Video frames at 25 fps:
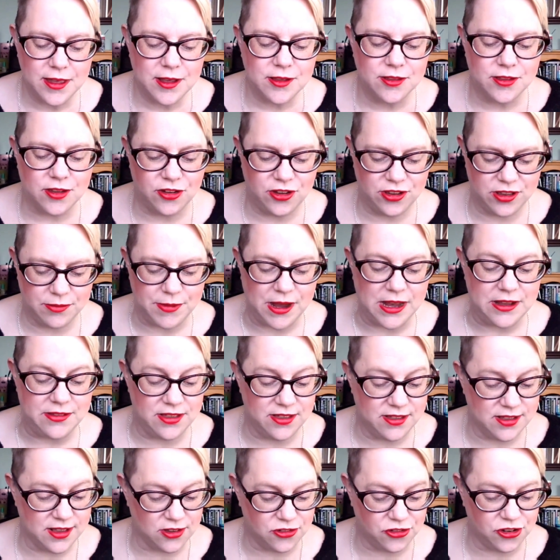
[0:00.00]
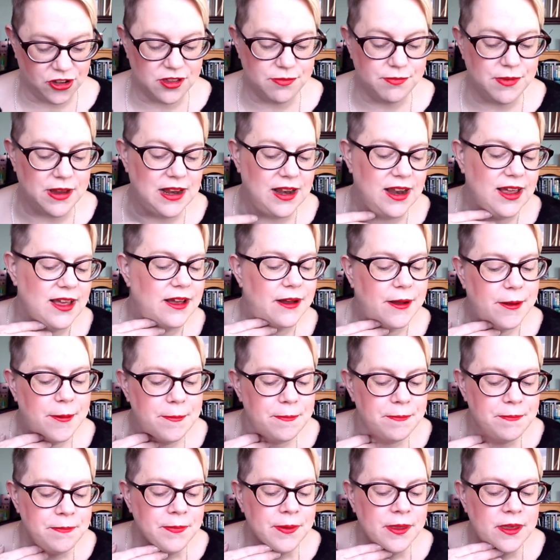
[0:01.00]
So she's amazing. So that's just me, Leah.
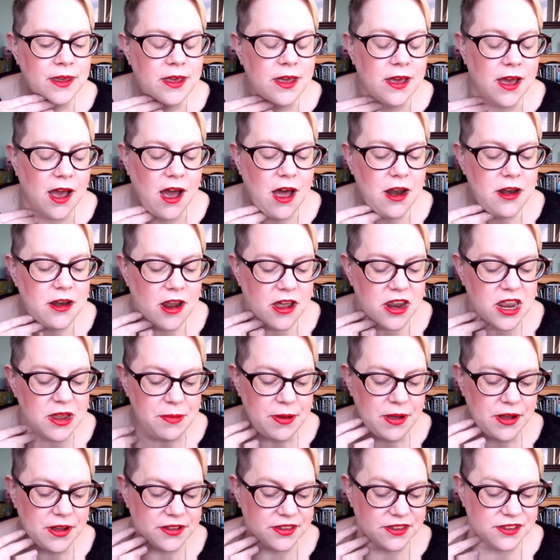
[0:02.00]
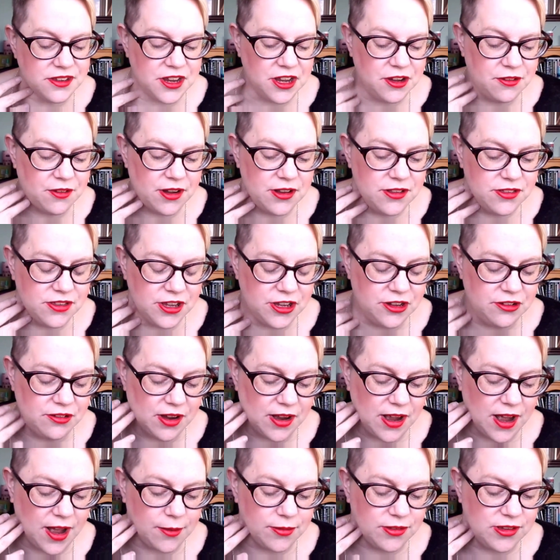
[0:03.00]
Another person who I do
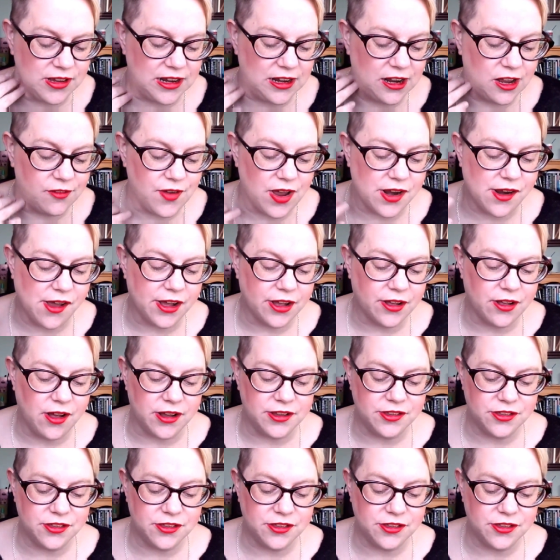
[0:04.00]
absolutely love, and I